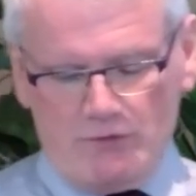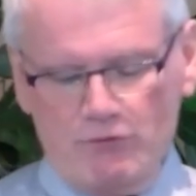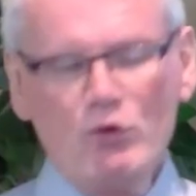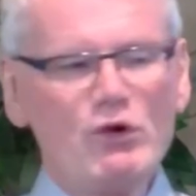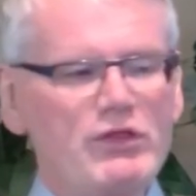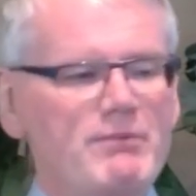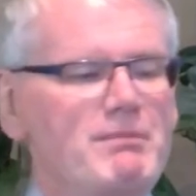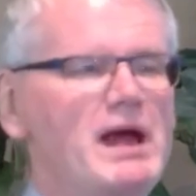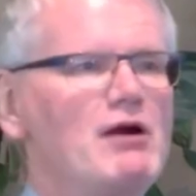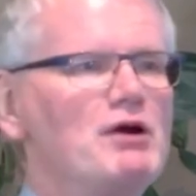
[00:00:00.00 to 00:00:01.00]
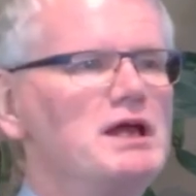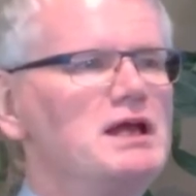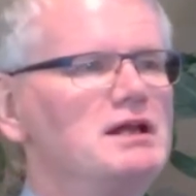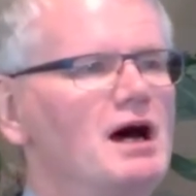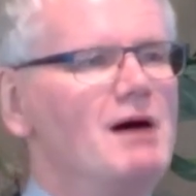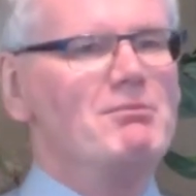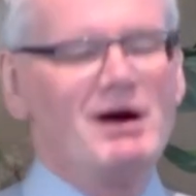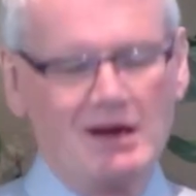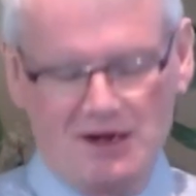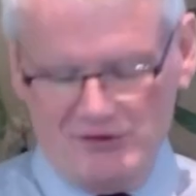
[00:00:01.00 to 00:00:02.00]
For the married
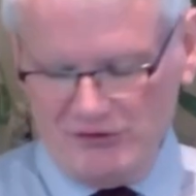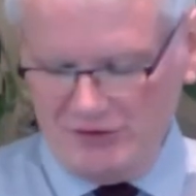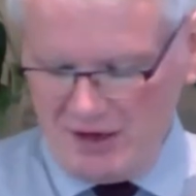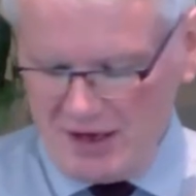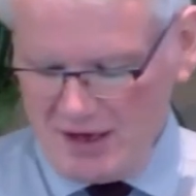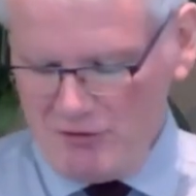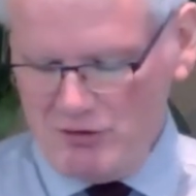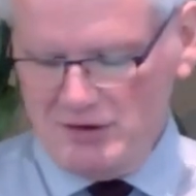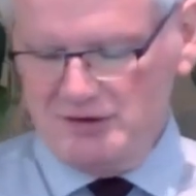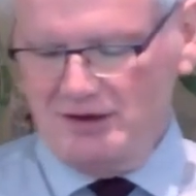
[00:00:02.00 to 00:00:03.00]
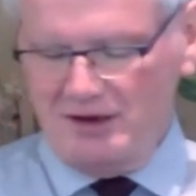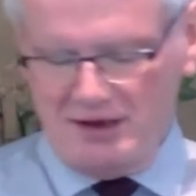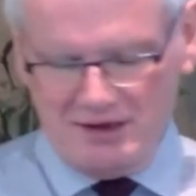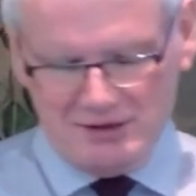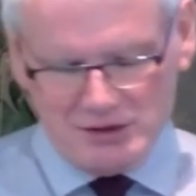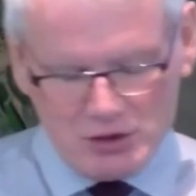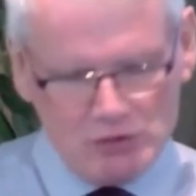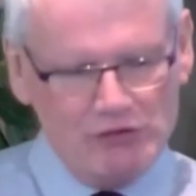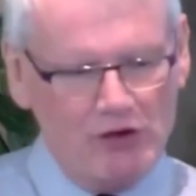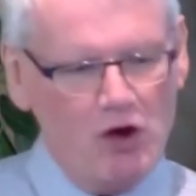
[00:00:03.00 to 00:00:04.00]
among us, I would,
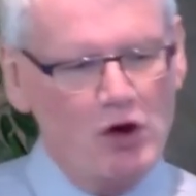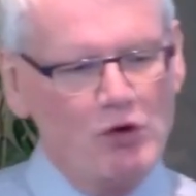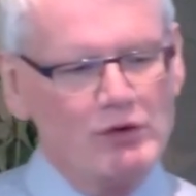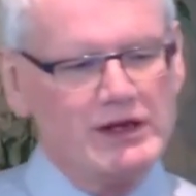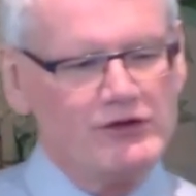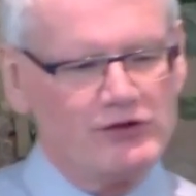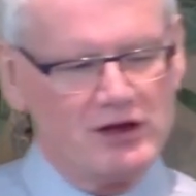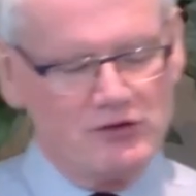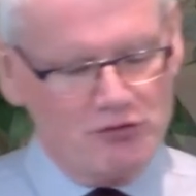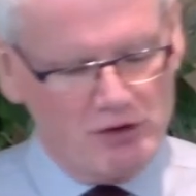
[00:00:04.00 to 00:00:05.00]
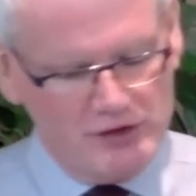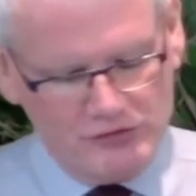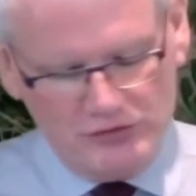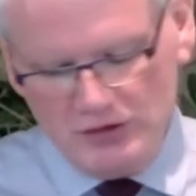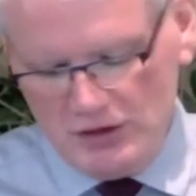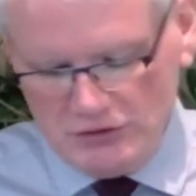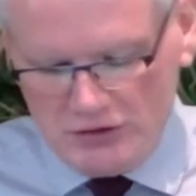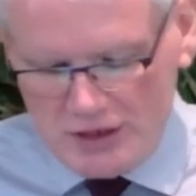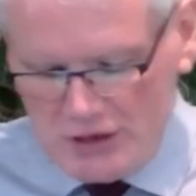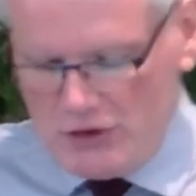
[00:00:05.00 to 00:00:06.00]
it's always interesting
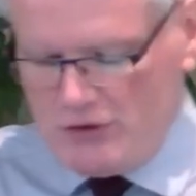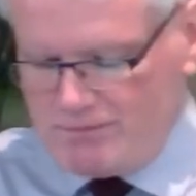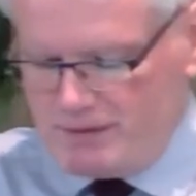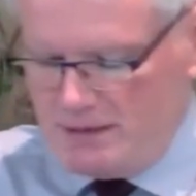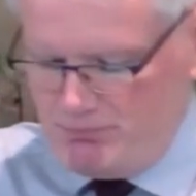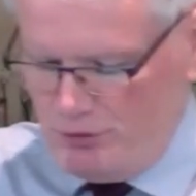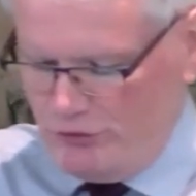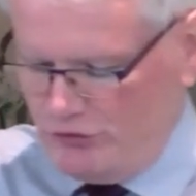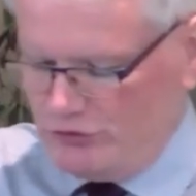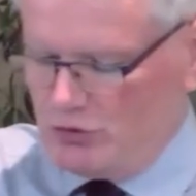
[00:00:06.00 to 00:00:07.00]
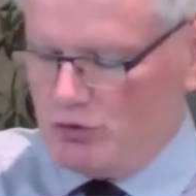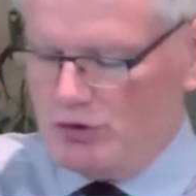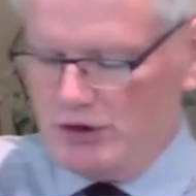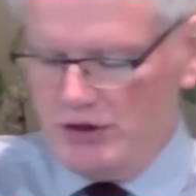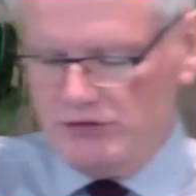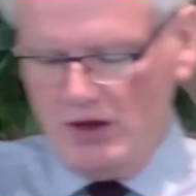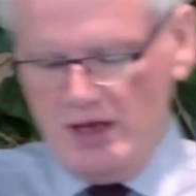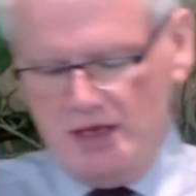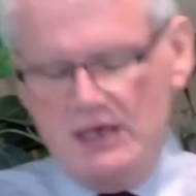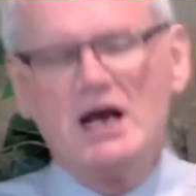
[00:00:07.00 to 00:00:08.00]
to hear people's stories
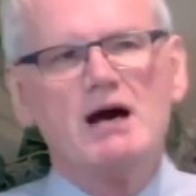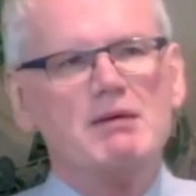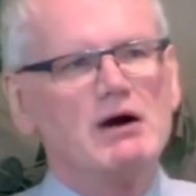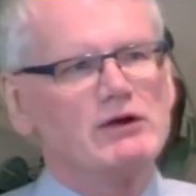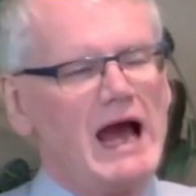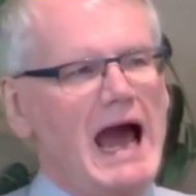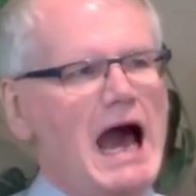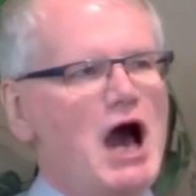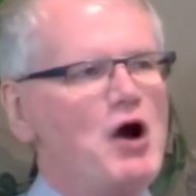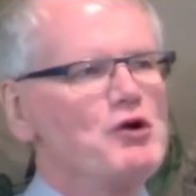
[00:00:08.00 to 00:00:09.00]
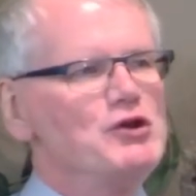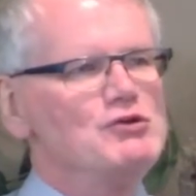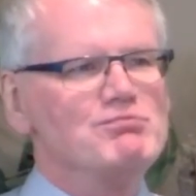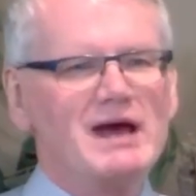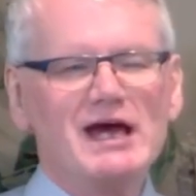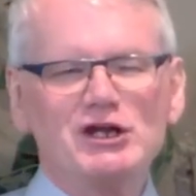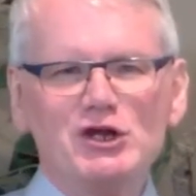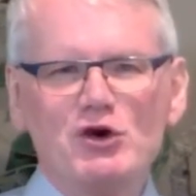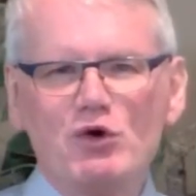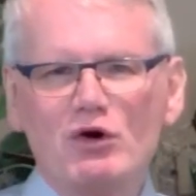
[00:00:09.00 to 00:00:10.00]
about how you met
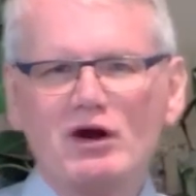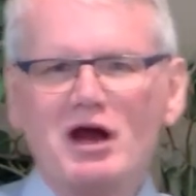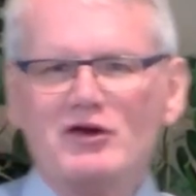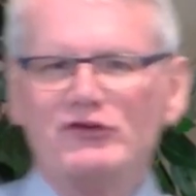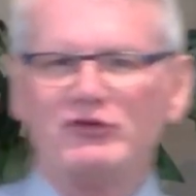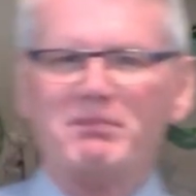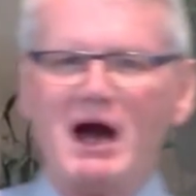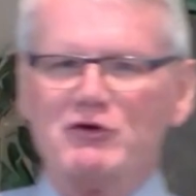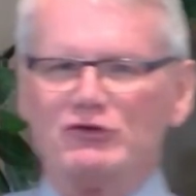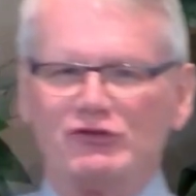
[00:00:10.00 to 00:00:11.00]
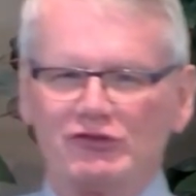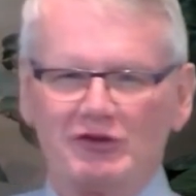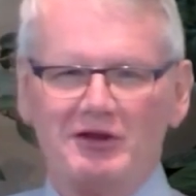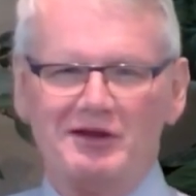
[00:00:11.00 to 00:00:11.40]
your spouse.